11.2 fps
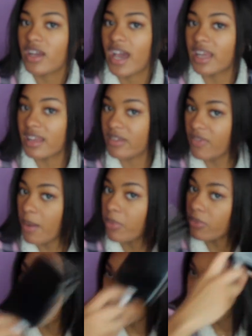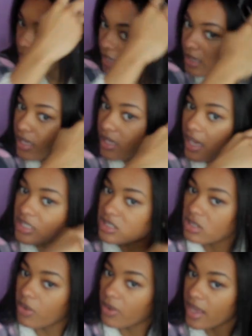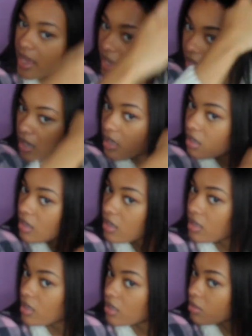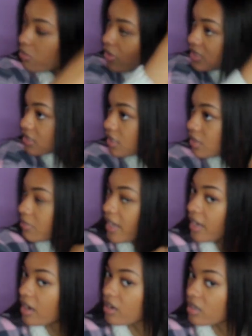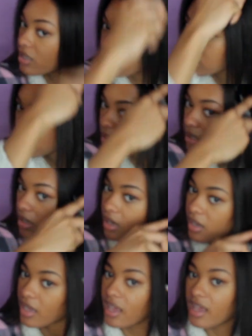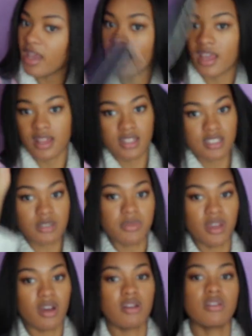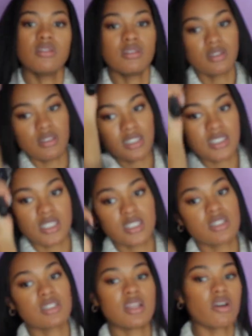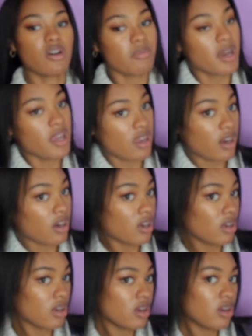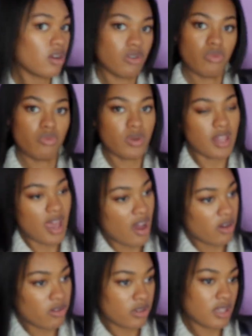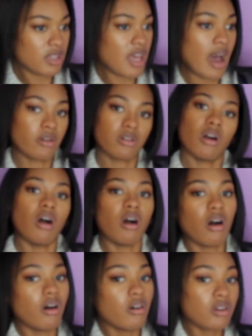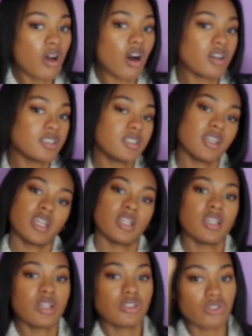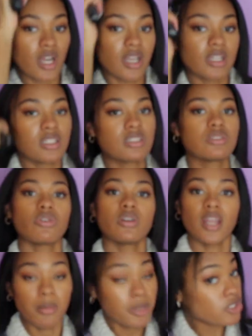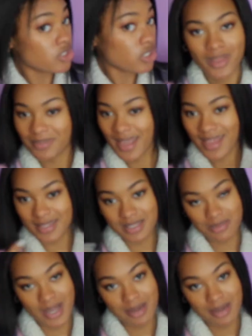kind of evaporate, and then I just go ahead and brush it in my hair. And the smell is to stay on my hair without the alcohol causing any dryness or damage. But yeah, this is my